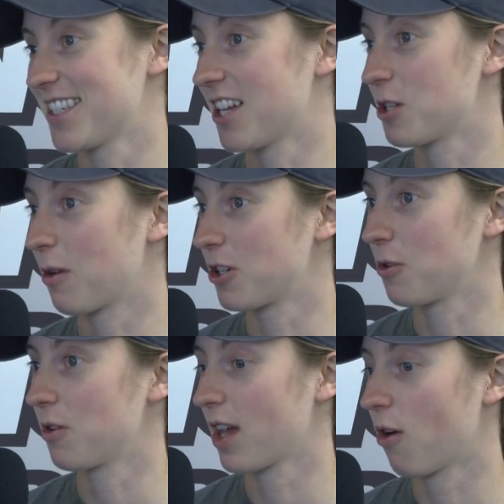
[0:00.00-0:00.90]
I said,
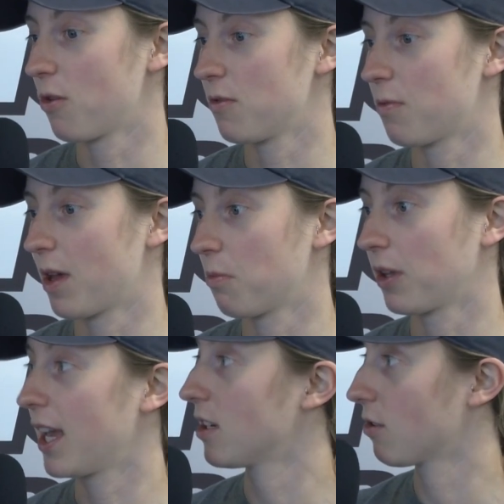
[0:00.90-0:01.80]
especially with how we've been
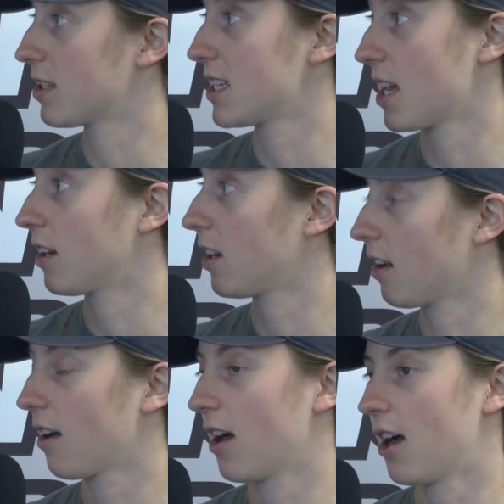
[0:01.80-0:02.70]
playing towards the end
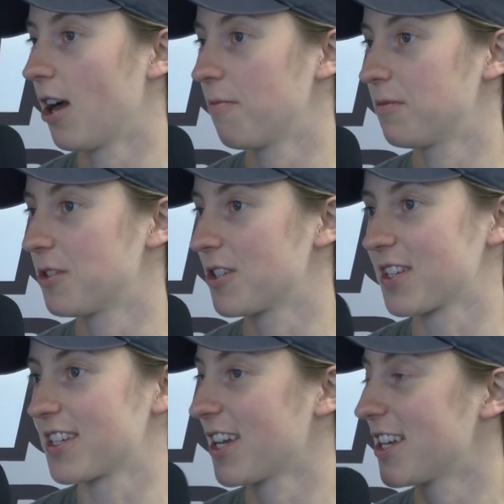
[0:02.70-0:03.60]
here, um, just
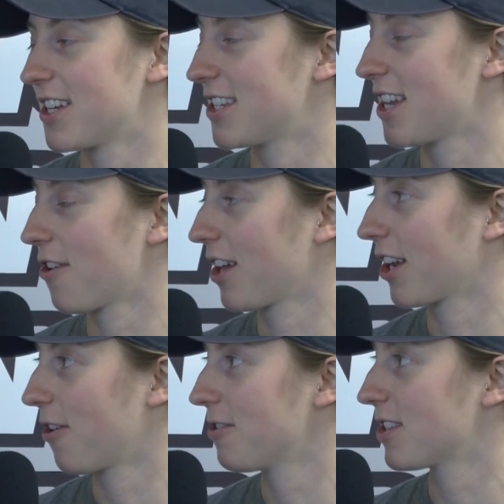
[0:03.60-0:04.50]
excited to see how
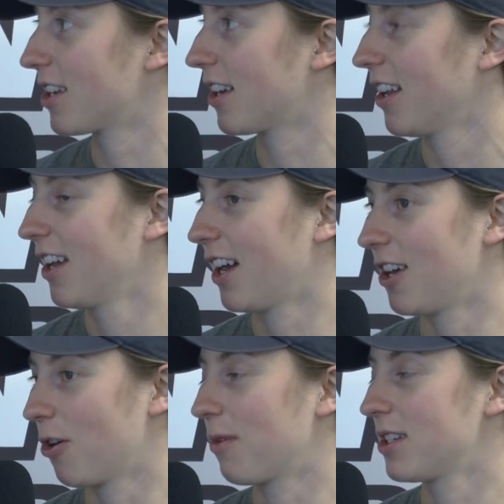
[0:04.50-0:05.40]
that goes. And
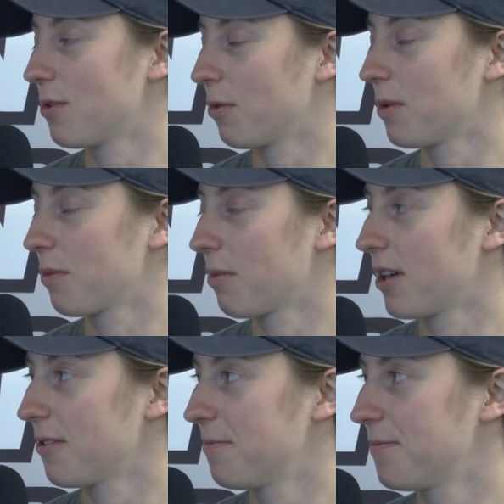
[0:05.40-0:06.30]
I know my team will be prepared.